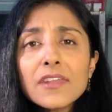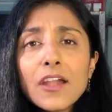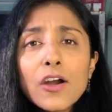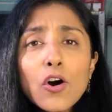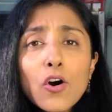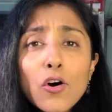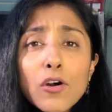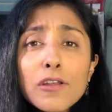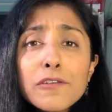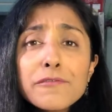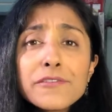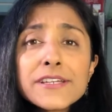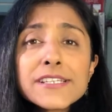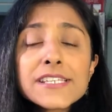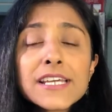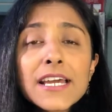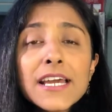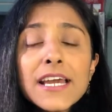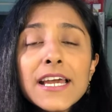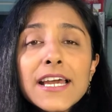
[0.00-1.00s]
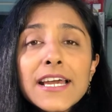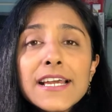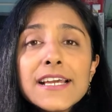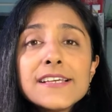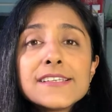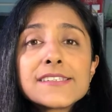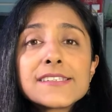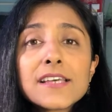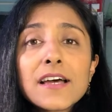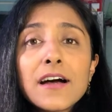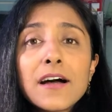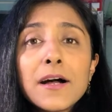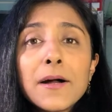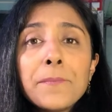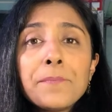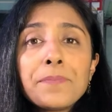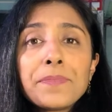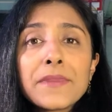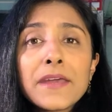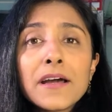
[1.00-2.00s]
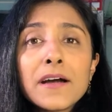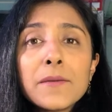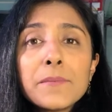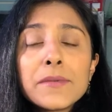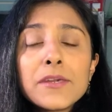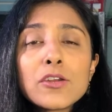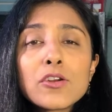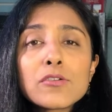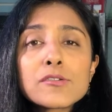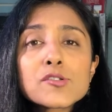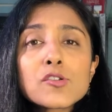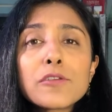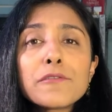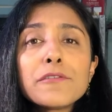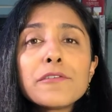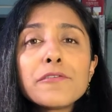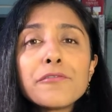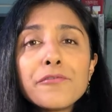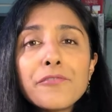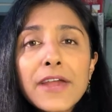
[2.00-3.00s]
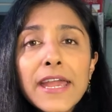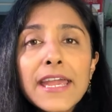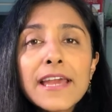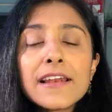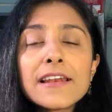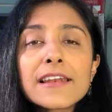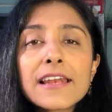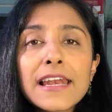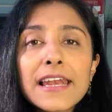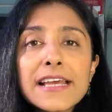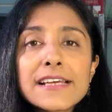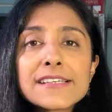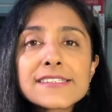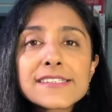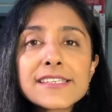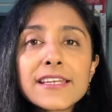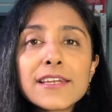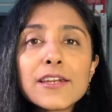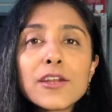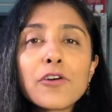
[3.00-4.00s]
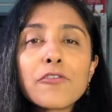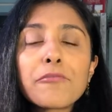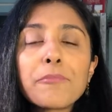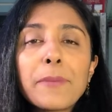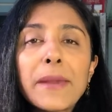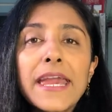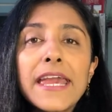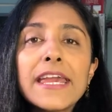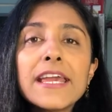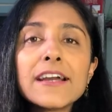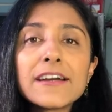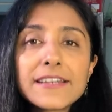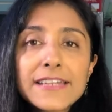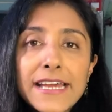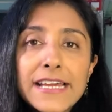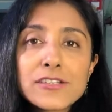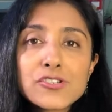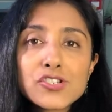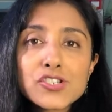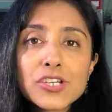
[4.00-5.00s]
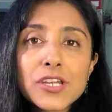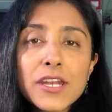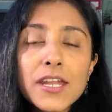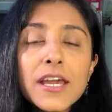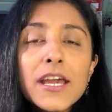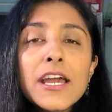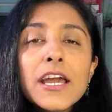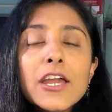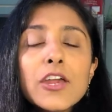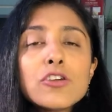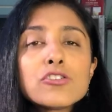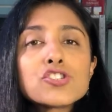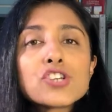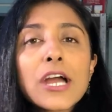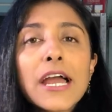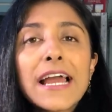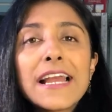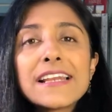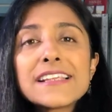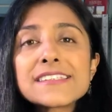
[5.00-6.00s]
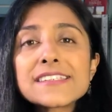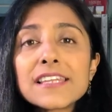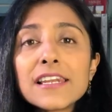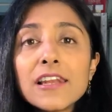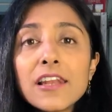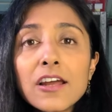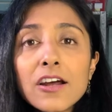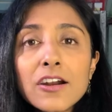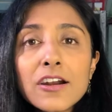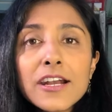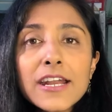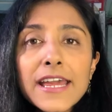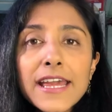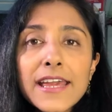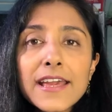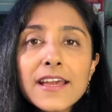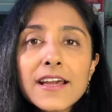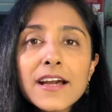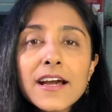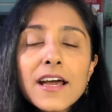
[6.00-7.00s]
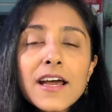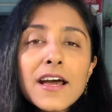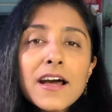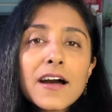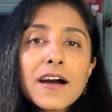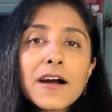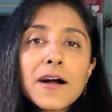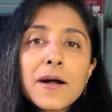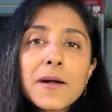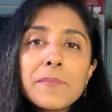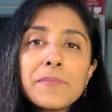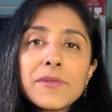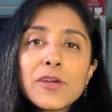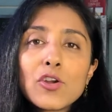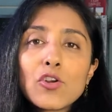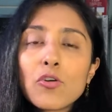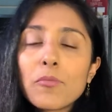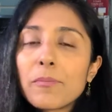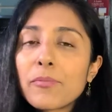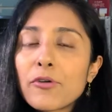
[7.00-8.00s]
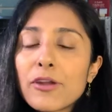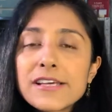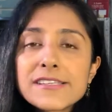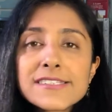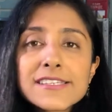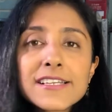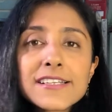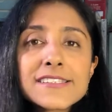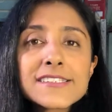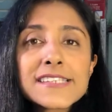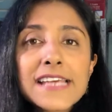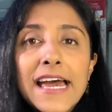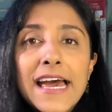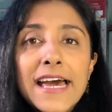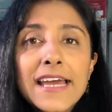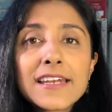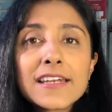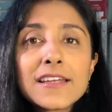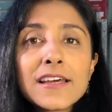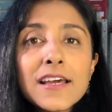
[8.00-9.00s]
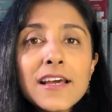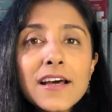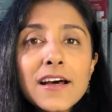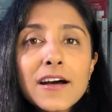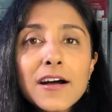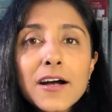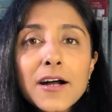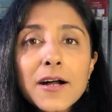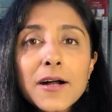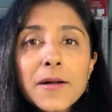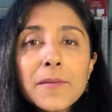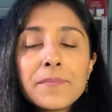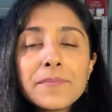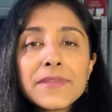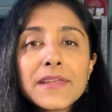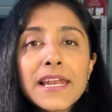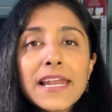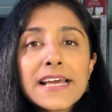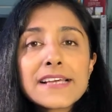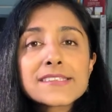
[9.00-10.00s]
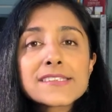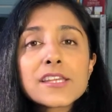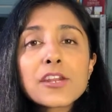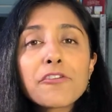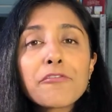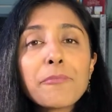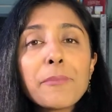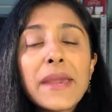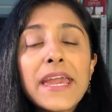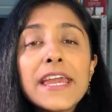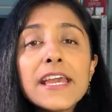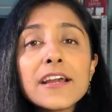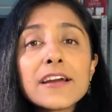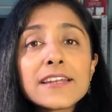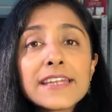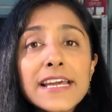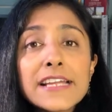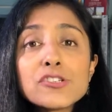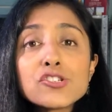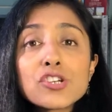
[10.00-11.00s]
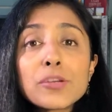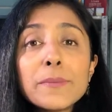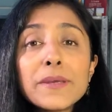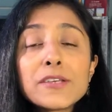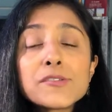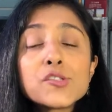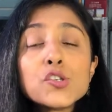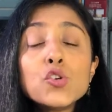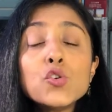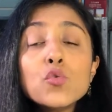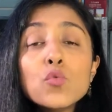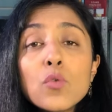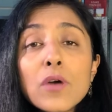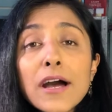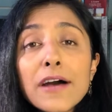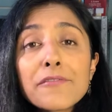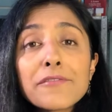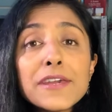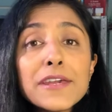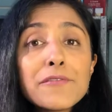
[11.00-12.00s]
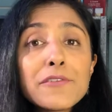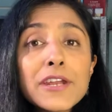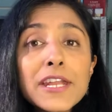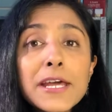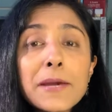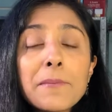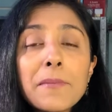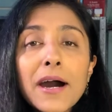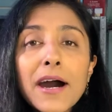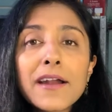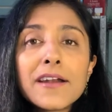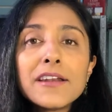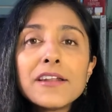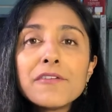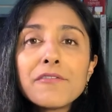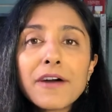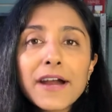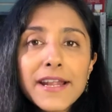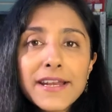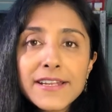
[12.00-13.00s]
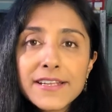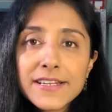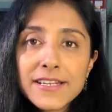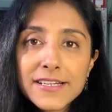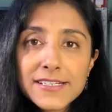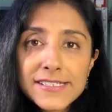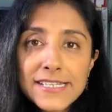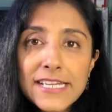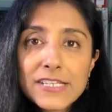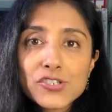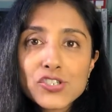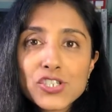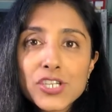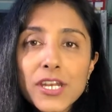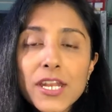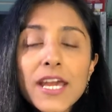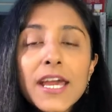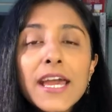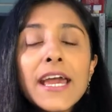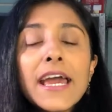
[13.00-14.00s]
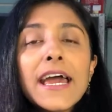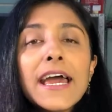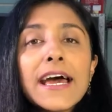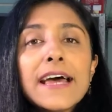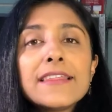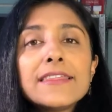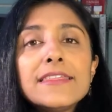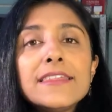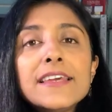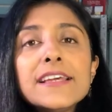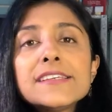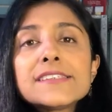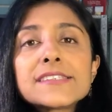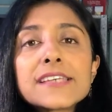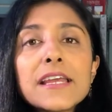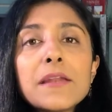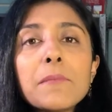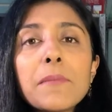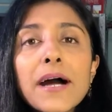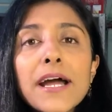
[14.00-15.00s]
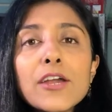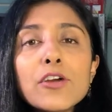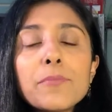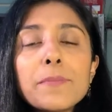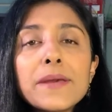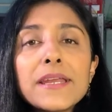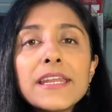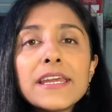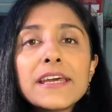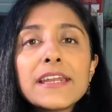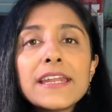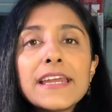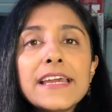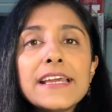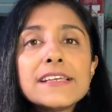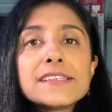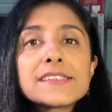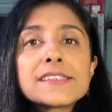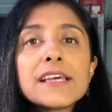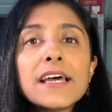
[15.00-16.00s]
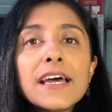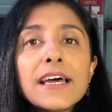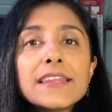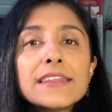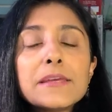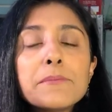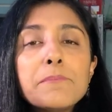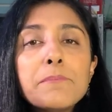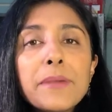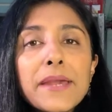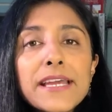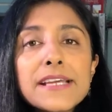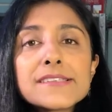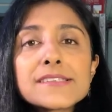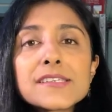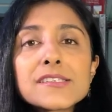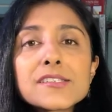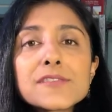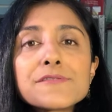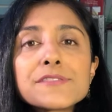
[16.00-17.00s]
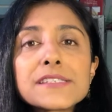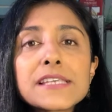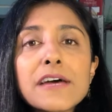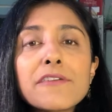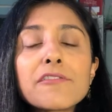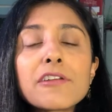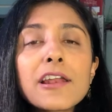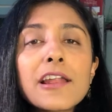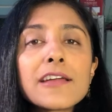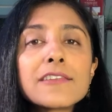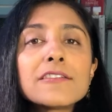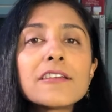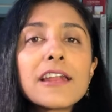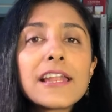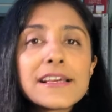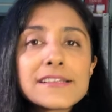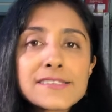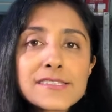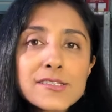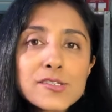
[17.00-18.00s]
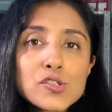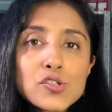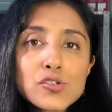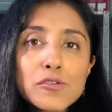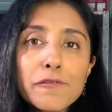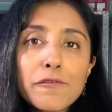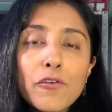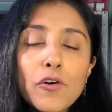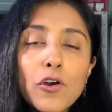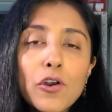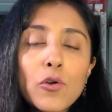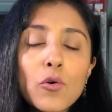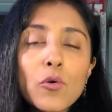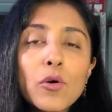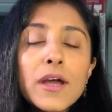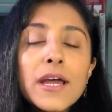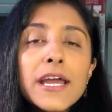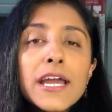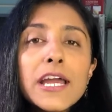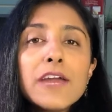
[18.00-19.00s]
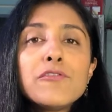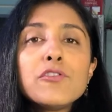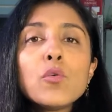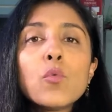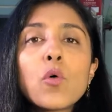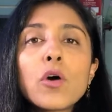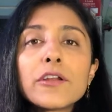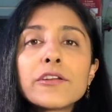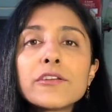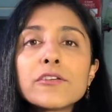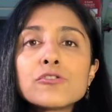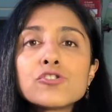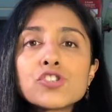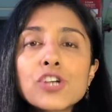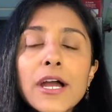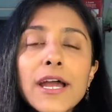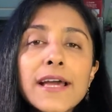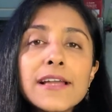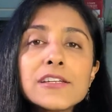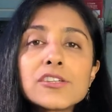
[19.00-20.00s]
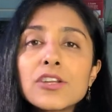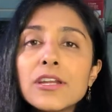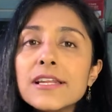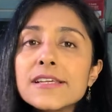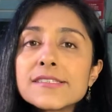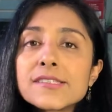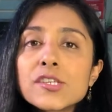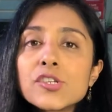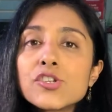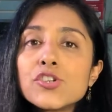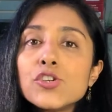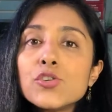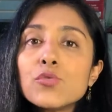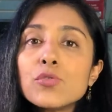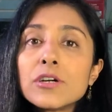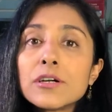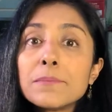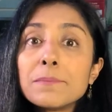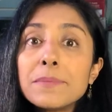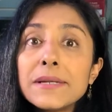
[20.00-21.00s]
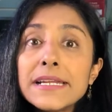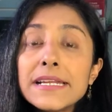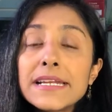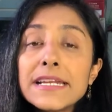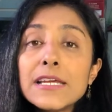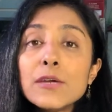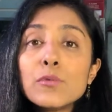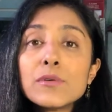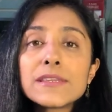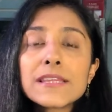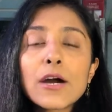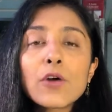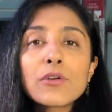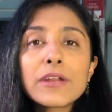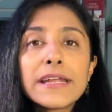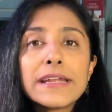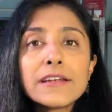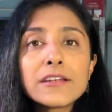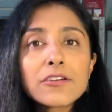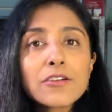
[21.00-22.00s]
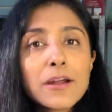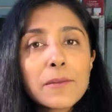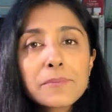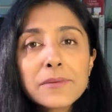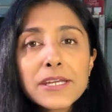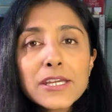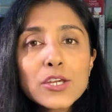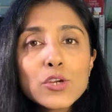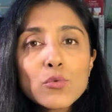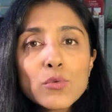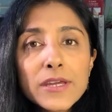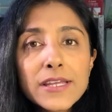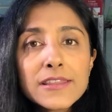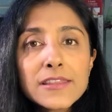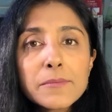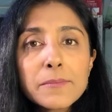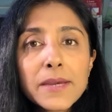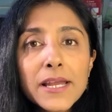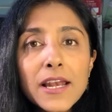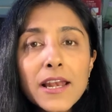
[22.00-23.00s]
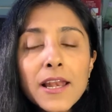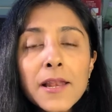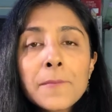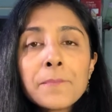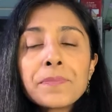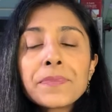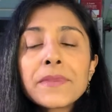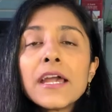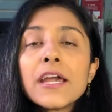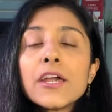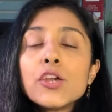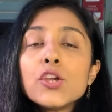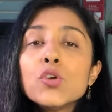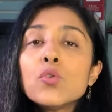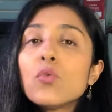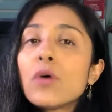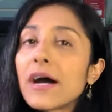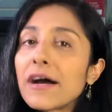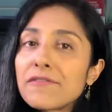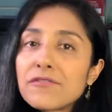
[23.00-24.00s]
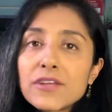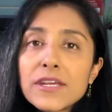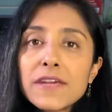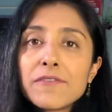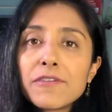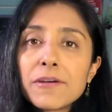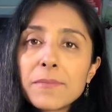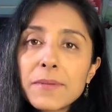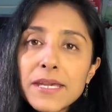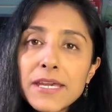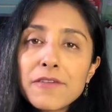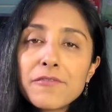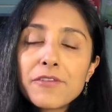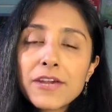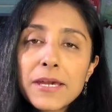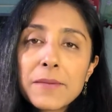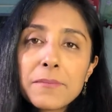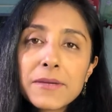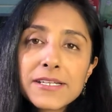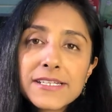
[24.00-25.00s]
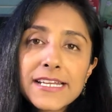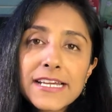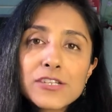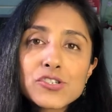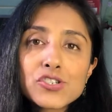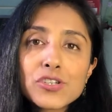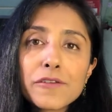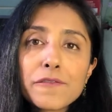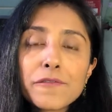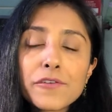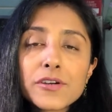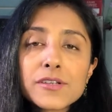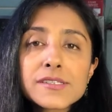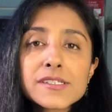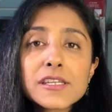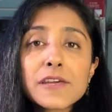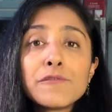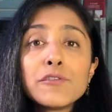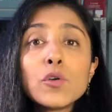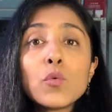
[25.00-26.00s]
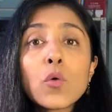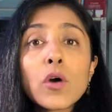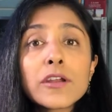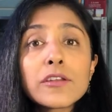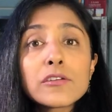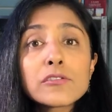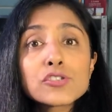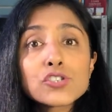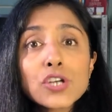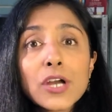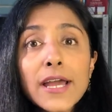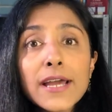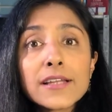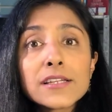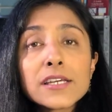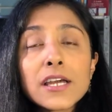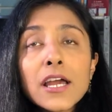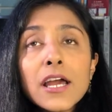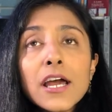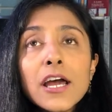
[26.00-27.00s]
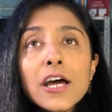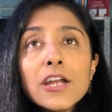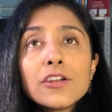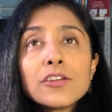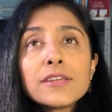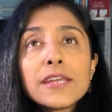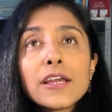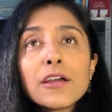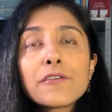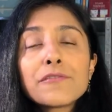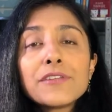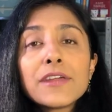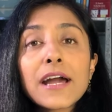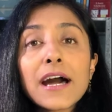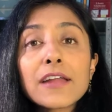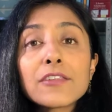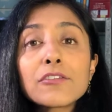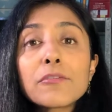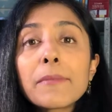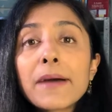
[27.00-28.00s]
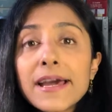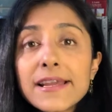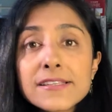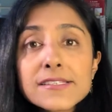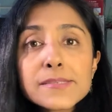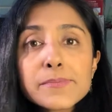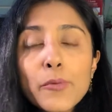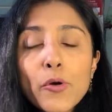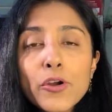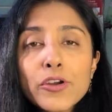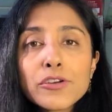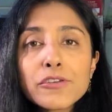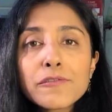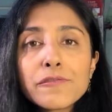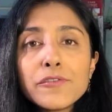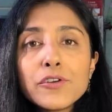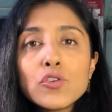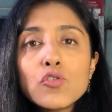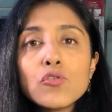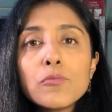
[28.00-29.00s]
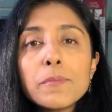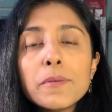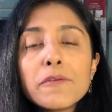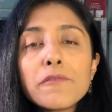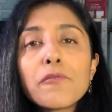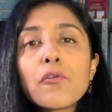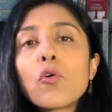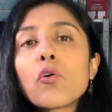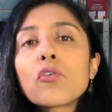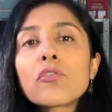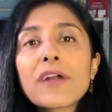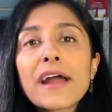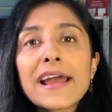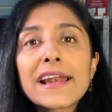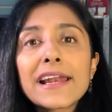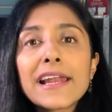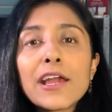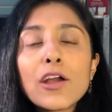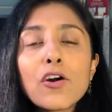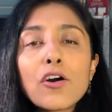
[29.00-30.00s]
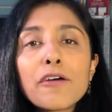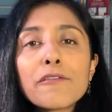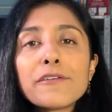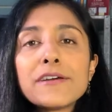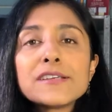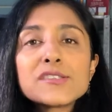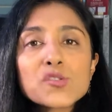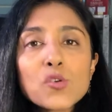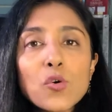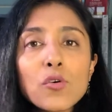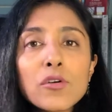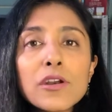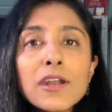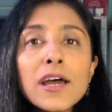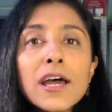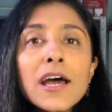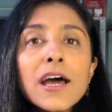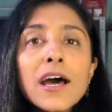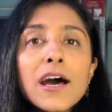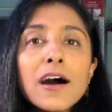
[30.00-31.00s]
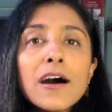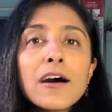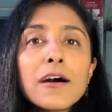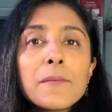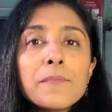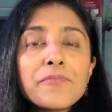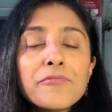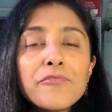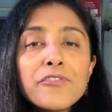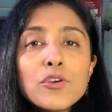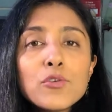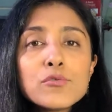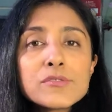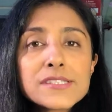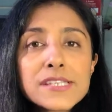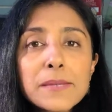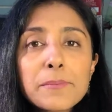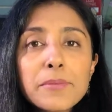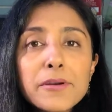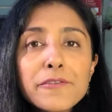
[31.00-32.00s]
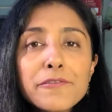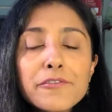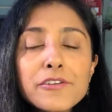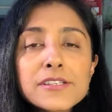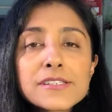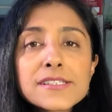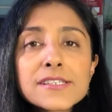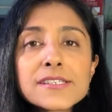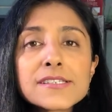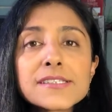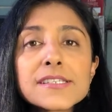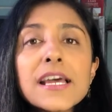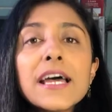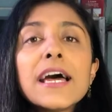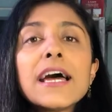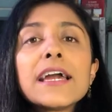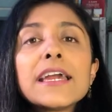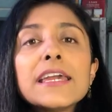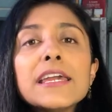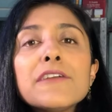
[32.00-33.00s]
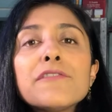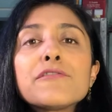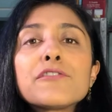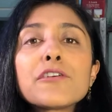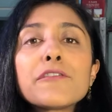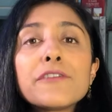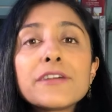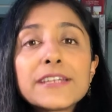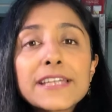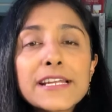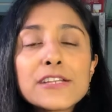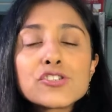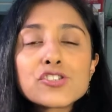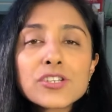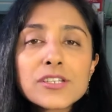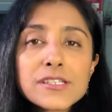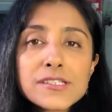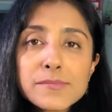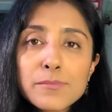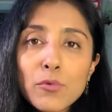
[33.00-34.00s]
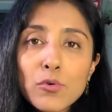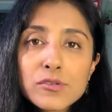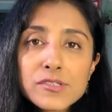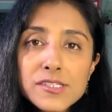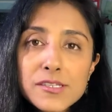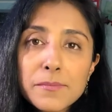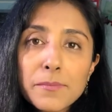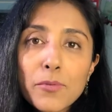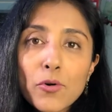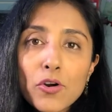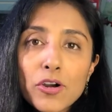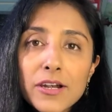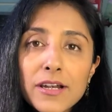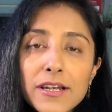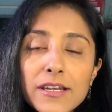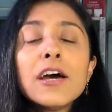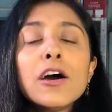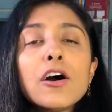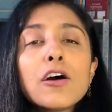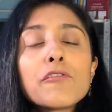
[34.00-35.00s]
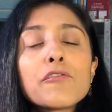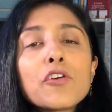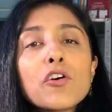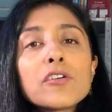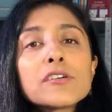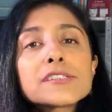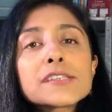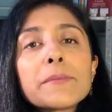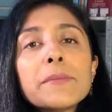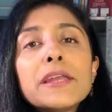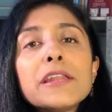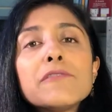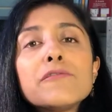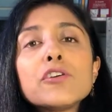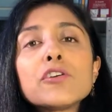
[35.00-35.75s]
All of it is, sort of a veiled lesson of paying attention. Your child is learning, presence and the lesson of paying attention because you have given him undivided attention. And this, in my opinion, is the basis of several other lessons to follow. If you want your child to listen to you completely without interrupting you in the middle, you have to give him attention first. If you want your child to think of the other man's point of view before rattling off of his own views and preferences, gift of attention is most important. Of course, I mean,